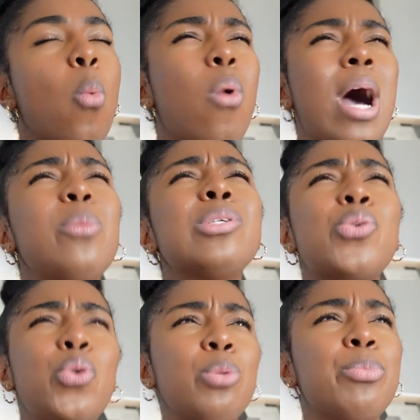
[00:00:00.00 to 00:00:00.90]
Why was
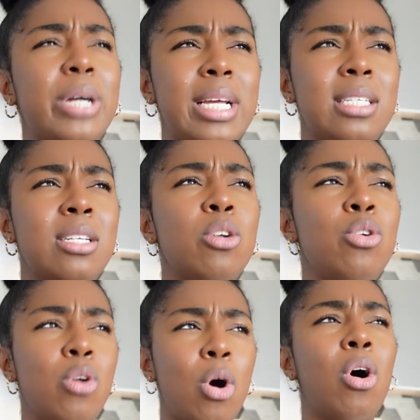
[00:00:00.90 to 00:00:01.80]
cornbread
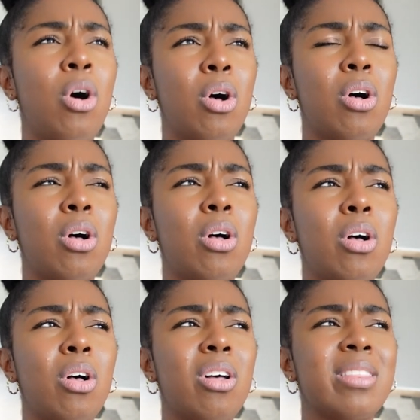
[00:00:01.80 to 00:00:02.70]
not
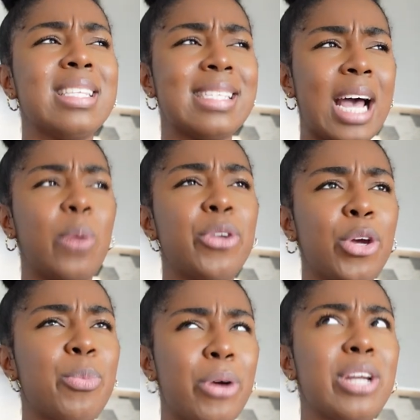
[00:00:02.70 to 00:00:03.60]
the
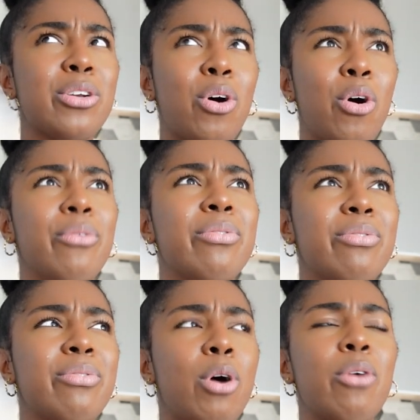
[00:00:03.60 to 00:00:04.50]
sourdough bread of
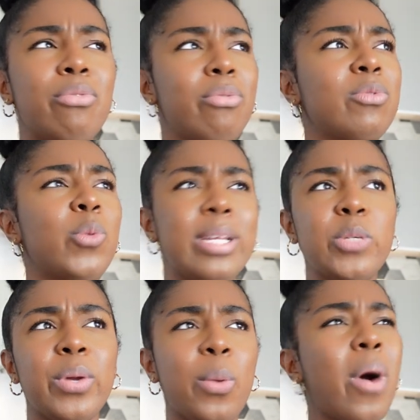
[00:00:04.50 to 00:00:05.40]

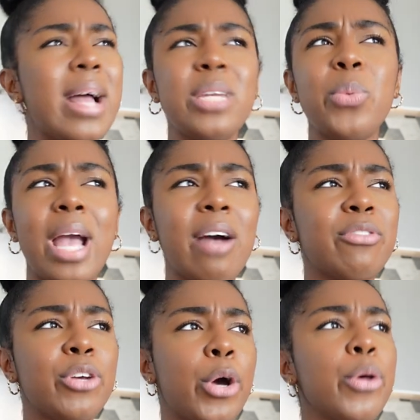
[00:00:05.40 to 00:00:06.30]
2020? Why did we have
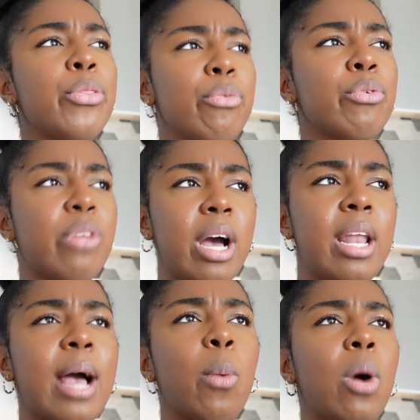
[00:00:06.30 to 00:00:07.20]
to go through that?
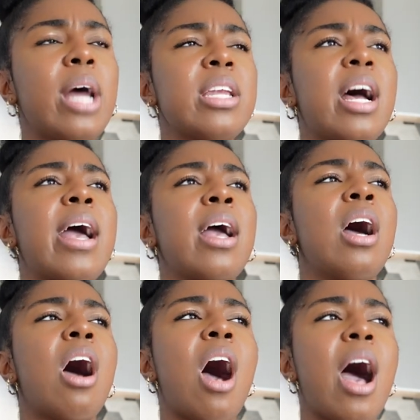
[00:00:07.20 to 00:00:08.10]
Like, why did I
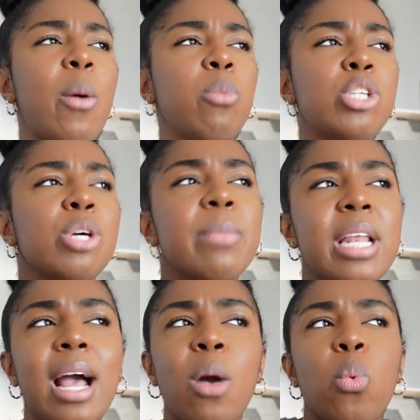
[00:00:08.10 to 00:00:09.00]
took me
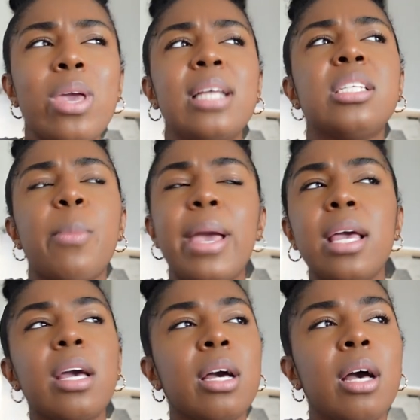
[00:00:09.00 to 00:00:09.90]
like a week to
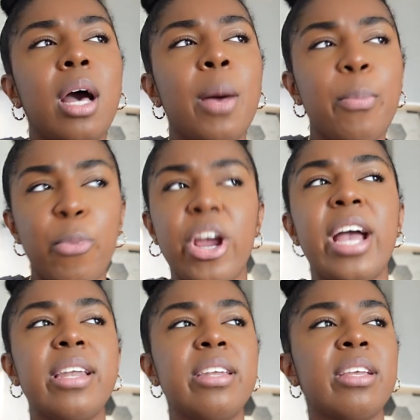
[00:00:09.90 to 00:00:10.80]
make a
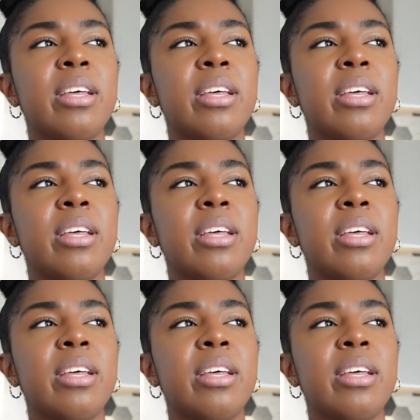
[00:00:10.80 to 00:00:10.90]
bread